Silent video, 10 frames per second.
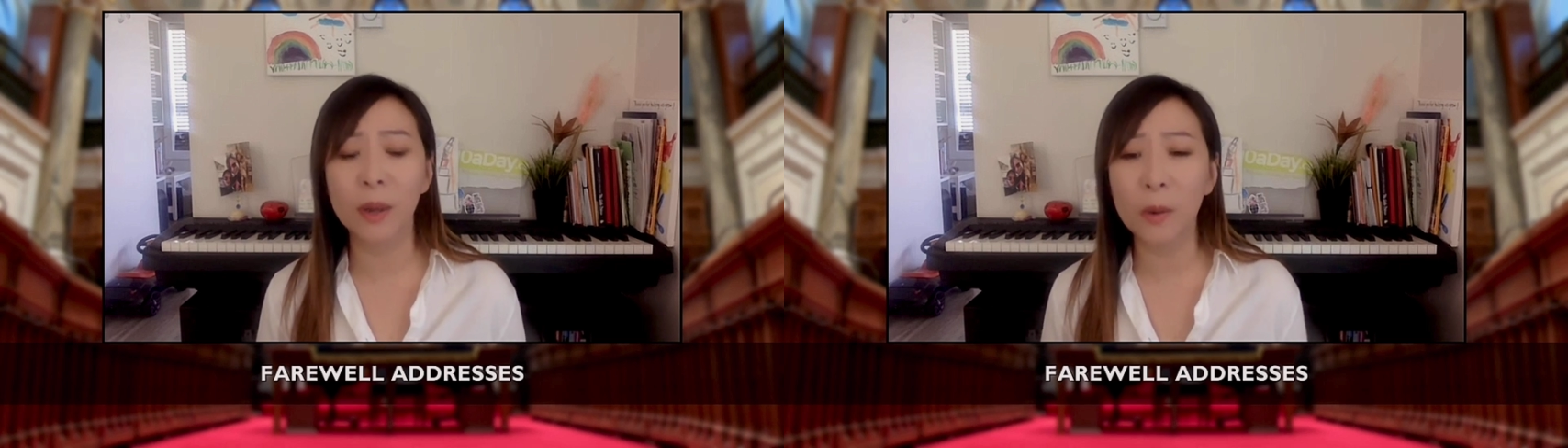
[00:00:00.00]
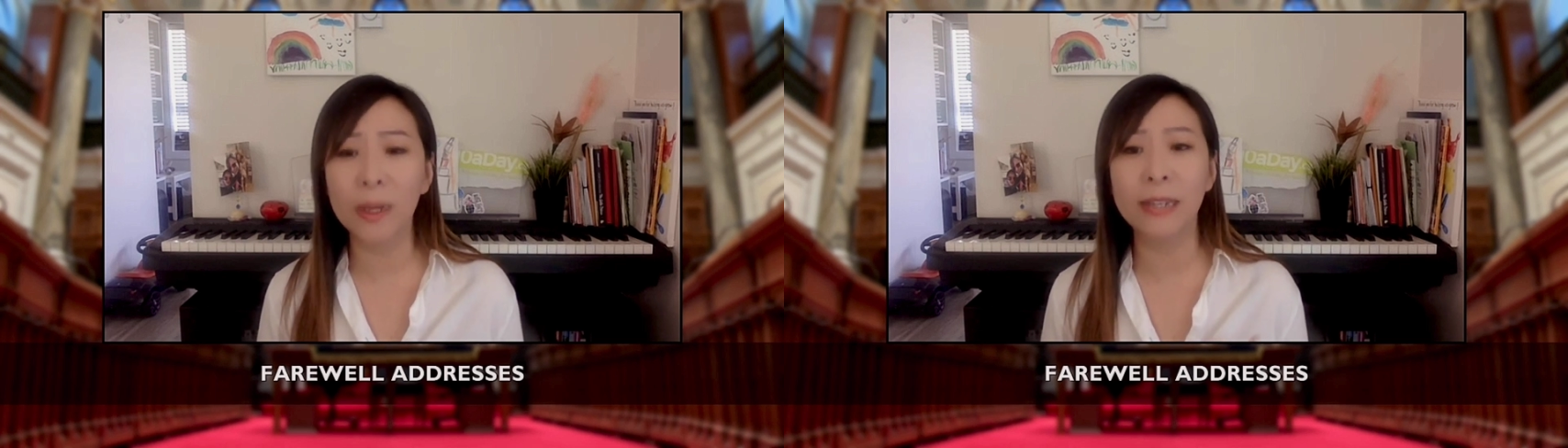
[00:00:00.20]

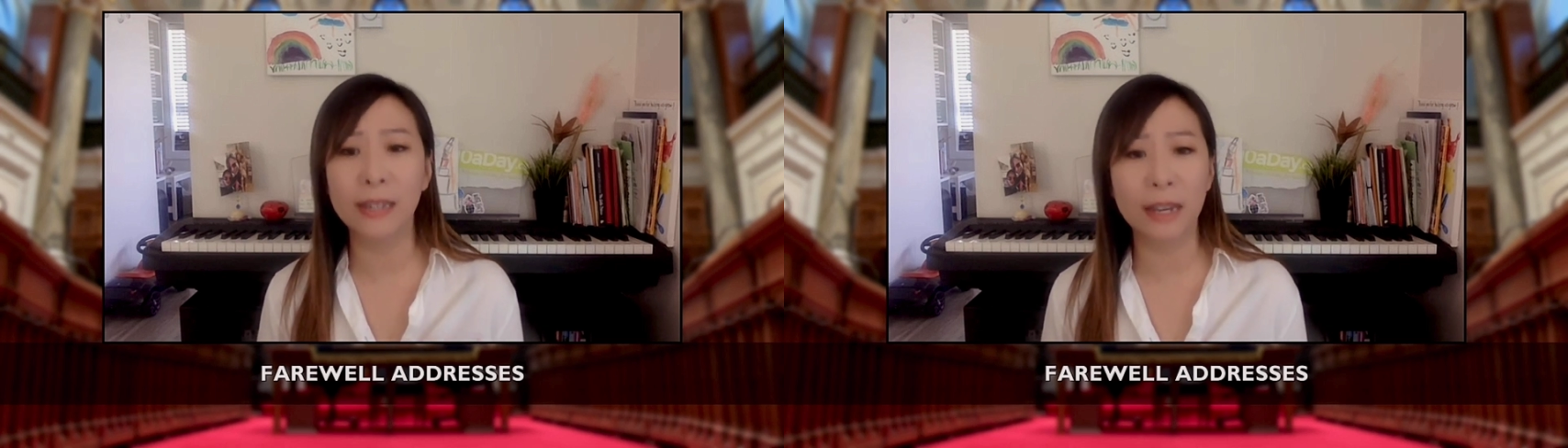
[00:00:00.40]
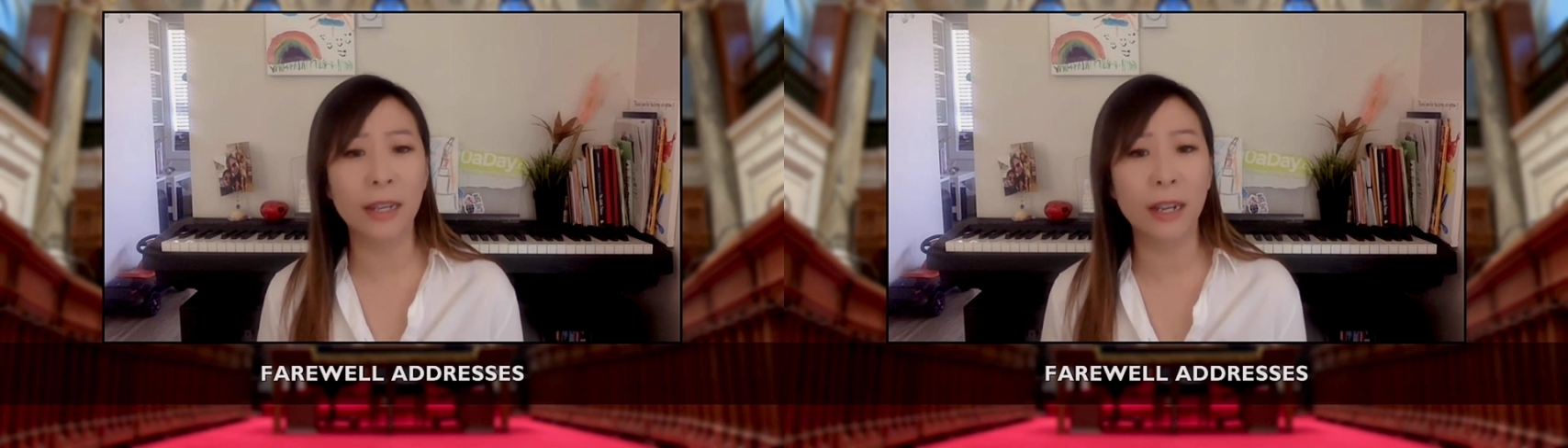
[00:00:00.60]
always
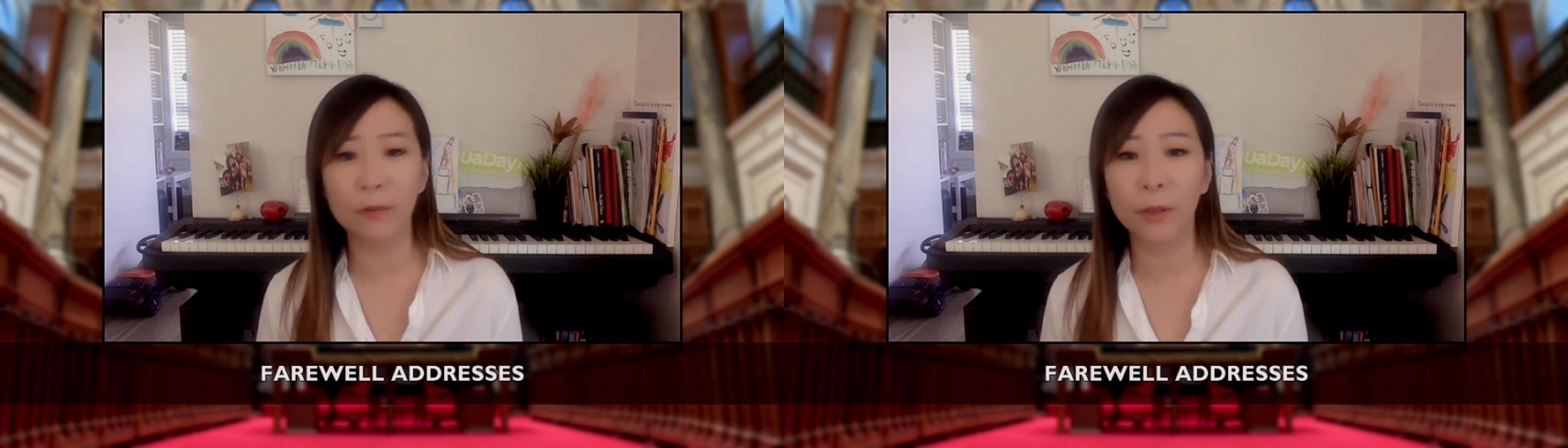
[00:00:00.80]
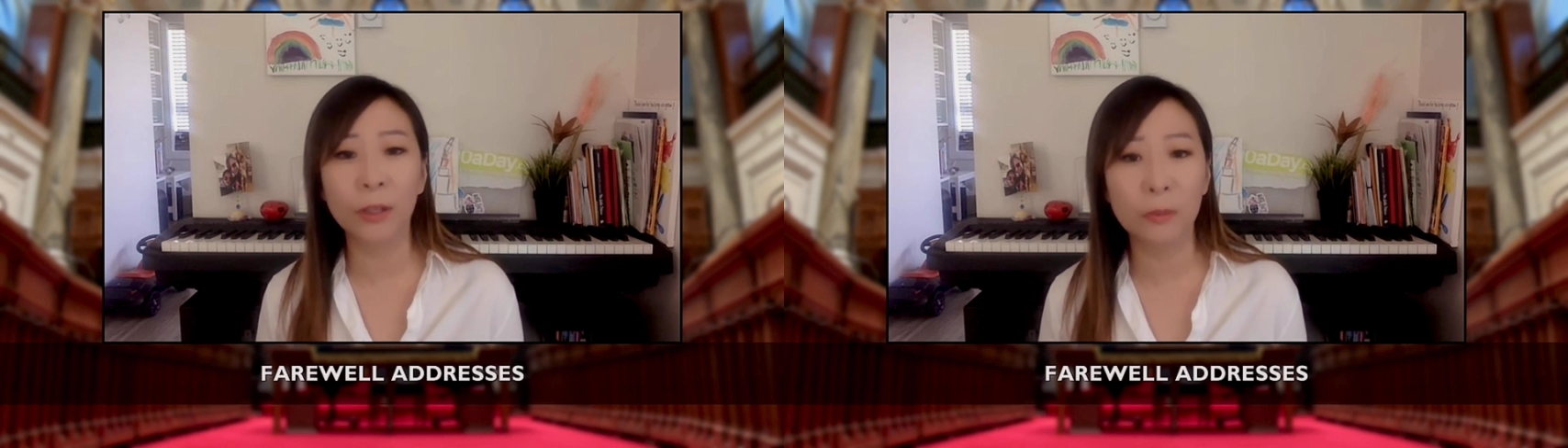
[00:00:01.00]
standing up
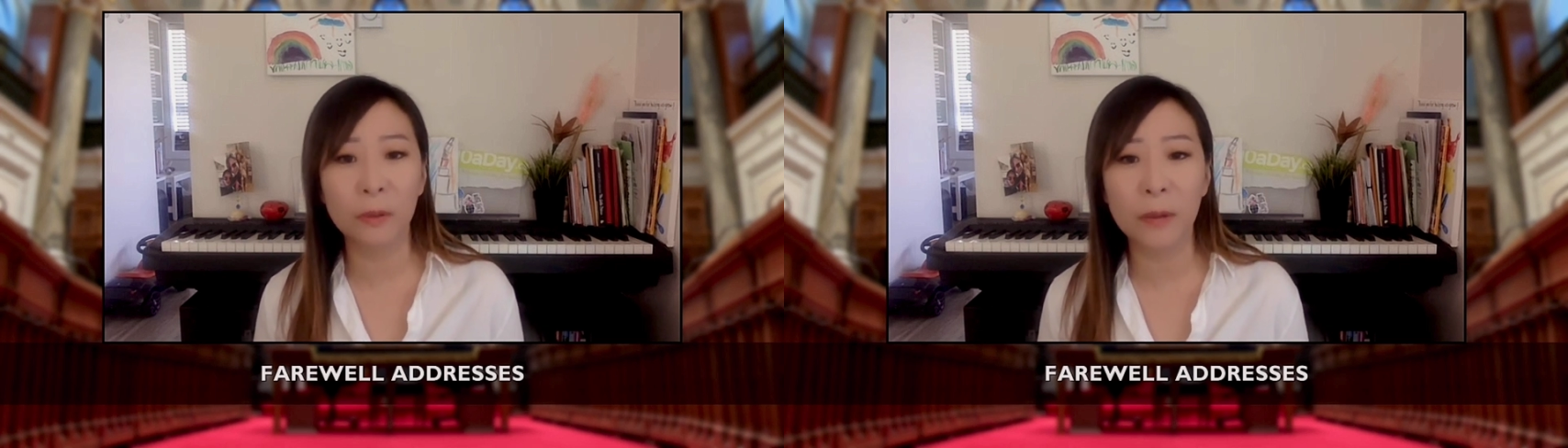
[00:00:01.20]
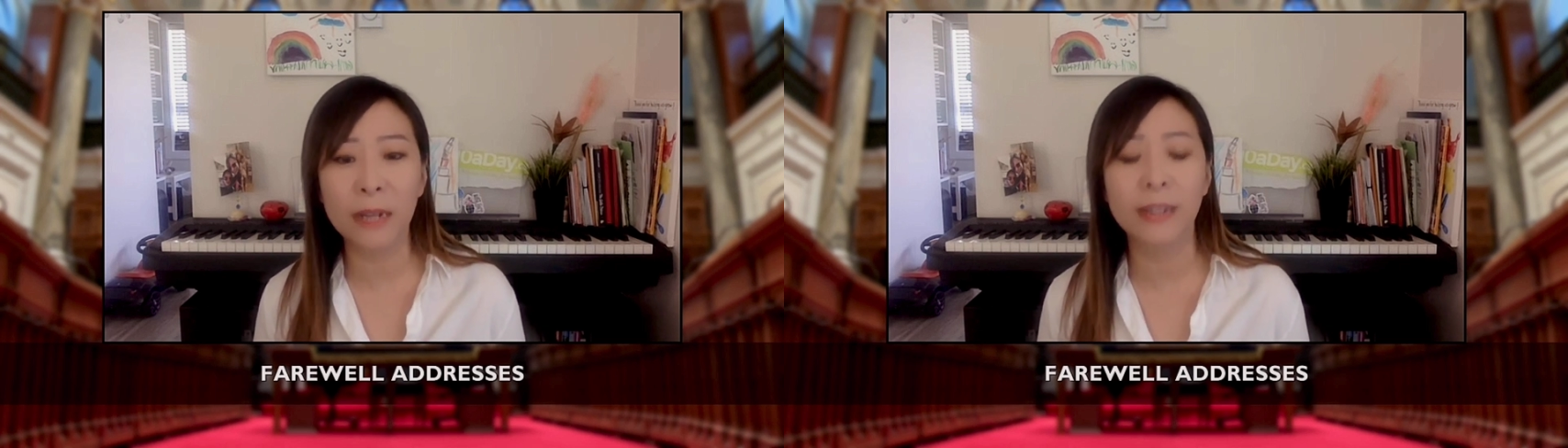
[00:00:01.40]
for human
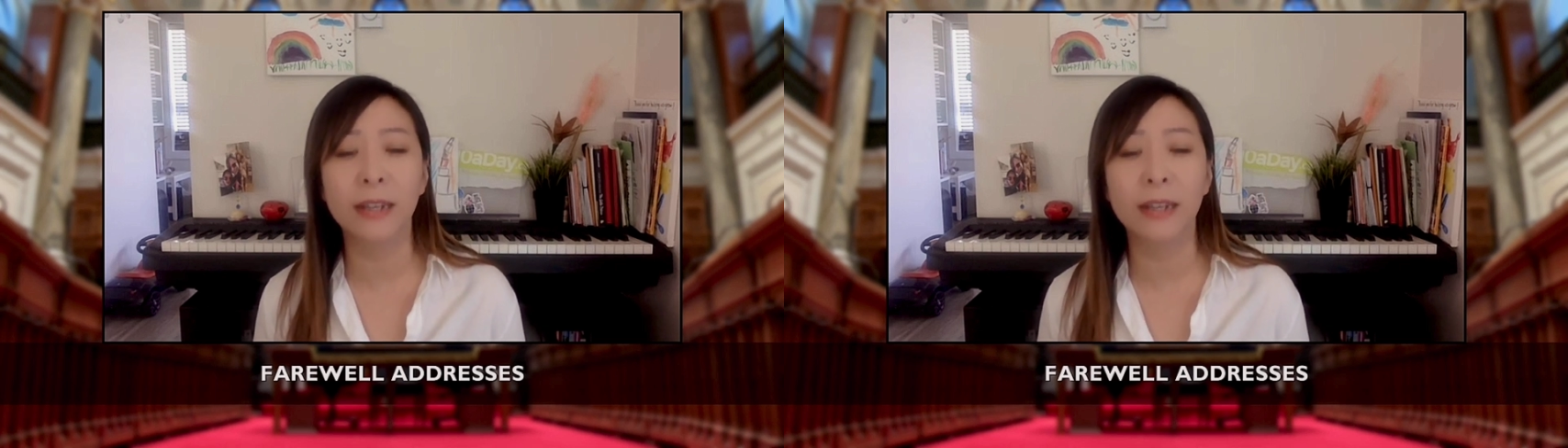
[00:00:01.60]
rights,